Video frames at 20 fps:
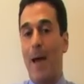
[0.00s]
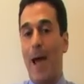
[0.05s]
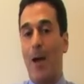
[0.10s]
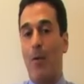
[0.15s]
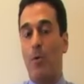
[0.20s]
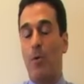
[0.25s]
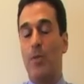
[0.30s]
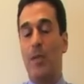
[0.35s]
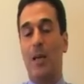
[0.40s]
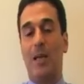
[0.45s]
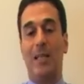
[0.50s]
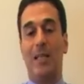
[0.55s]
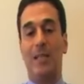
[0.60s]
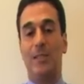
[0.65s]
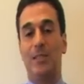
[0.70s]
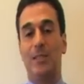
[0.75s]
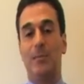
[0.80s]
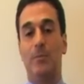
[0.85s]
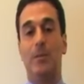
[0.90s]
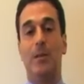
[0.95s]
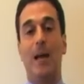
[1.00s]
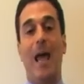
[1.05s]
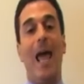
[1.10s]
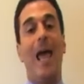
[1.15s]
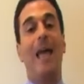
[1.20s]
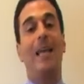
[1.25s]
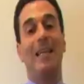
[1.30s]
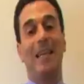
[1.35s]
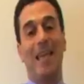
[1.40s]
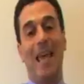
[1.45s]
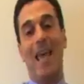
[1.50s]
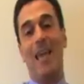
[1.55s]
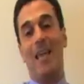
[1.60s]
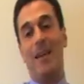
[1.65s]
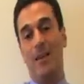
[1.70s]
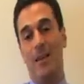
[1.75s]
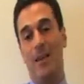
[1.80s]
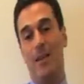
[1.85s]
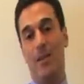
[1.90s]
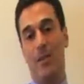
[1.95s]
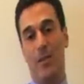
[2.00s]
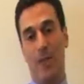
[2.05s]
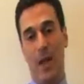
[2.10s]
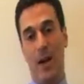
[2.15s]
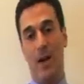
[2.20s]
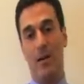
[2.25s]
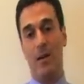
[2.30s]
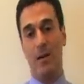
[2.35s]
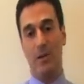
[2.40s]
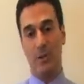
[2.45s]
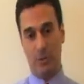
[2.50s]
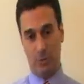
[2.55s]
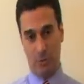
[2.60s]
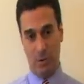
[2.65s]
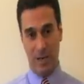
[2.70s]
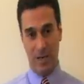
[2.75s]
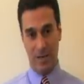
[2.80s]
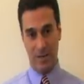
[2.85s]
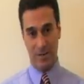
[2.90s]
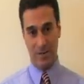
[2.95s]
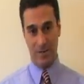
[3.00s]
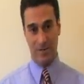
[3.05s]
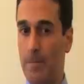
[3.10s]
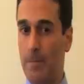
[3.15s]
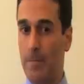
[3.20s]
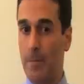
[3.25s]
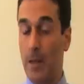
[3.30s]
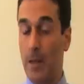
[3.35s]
back with the customer and gain their trust.